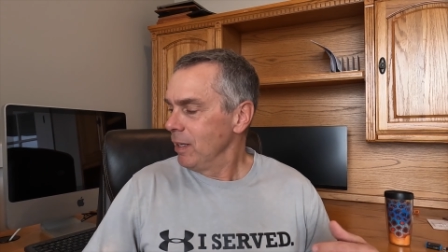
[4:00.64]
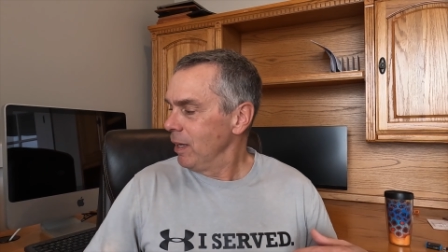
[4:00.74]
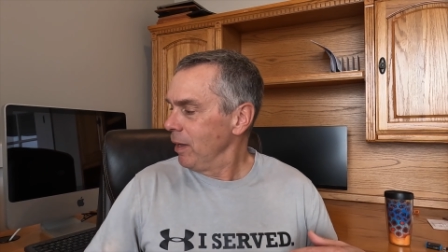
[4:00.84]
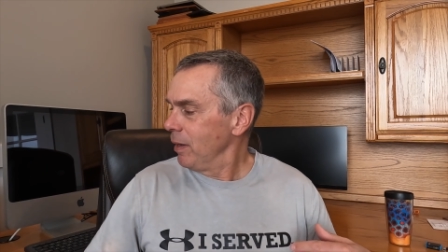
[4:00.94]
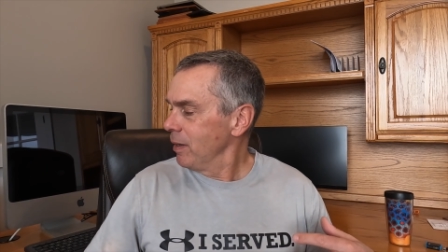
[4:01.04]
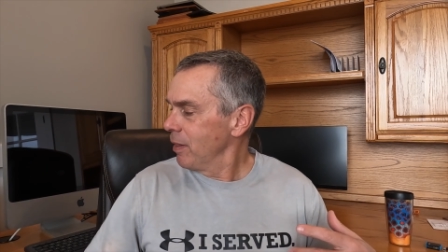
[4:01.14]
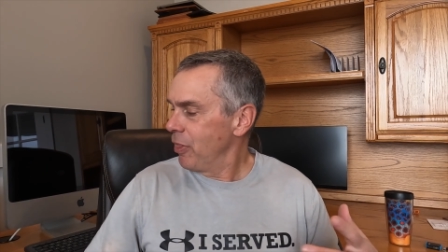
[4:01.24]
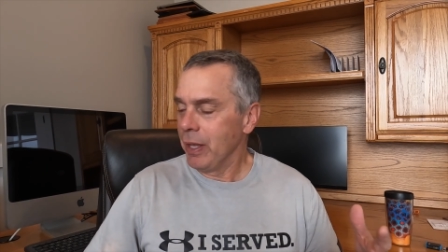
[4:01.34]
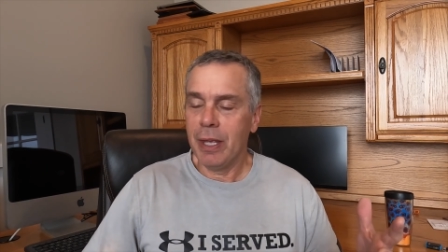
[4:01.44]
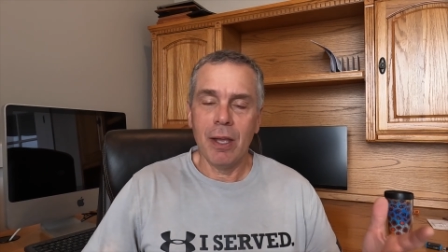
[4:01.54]
uh,
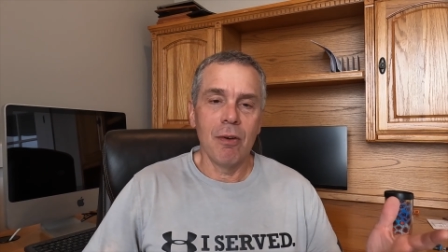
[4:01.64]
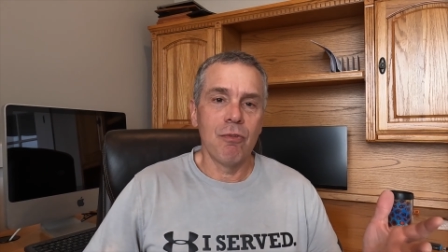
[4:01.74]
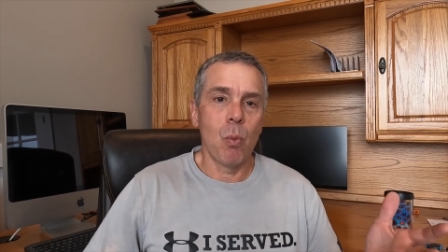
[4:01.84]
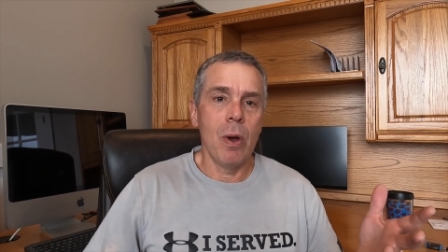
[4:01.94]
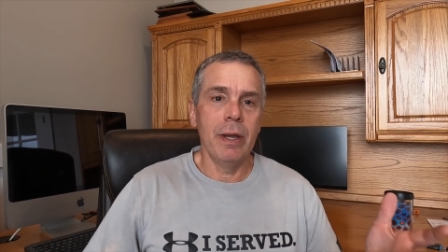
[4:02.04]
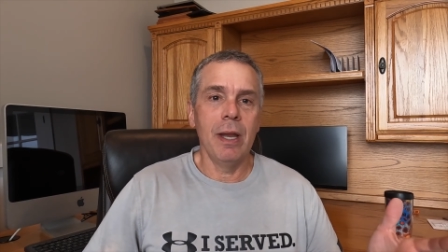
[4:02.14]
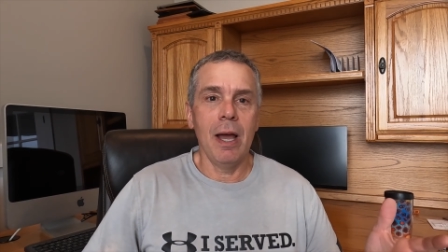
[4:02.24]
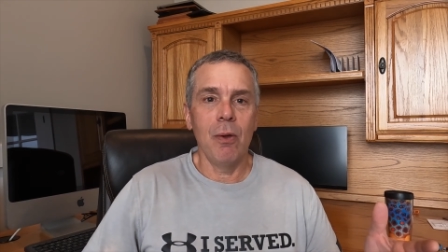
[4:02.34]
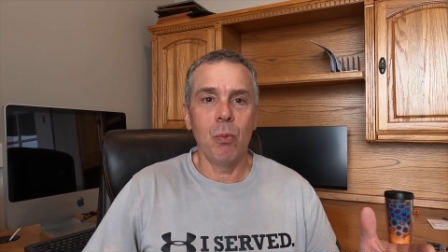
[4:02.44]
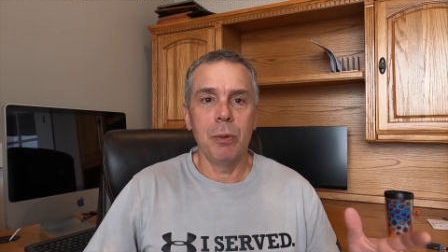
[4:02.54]
thinking of when
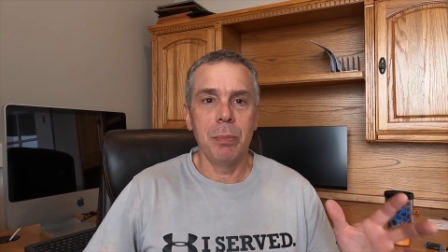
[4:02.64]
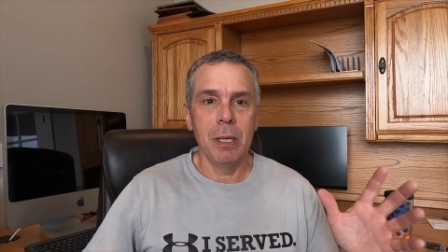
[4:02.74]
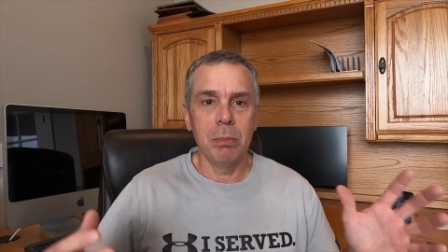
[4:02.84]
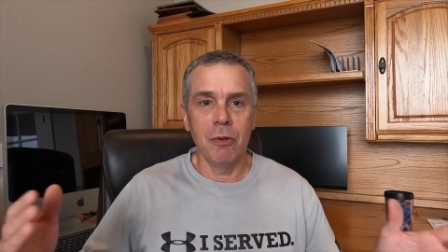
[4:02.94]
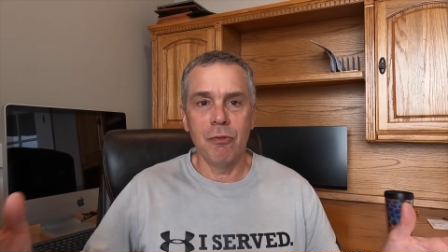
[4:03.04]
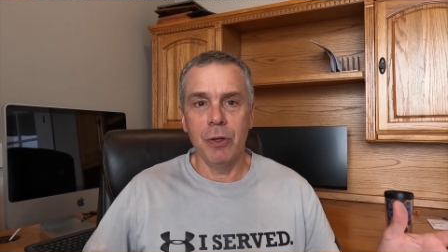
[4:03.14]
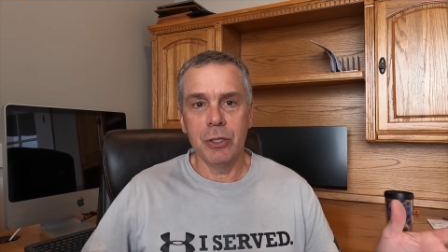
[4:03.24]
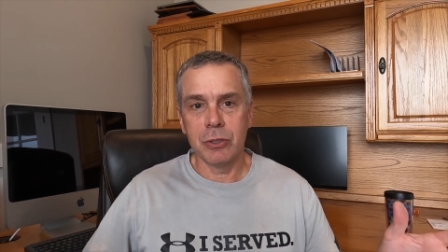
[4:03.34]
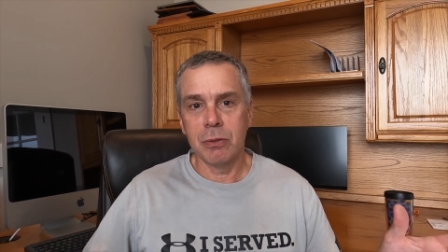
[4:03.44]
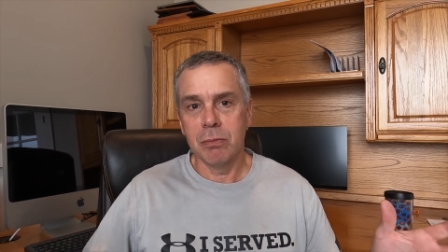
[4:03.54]
I would be able to
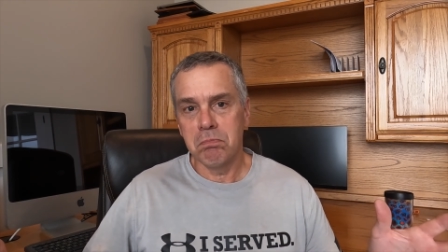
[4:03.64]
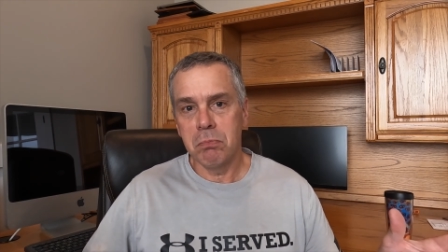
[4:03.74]
fish,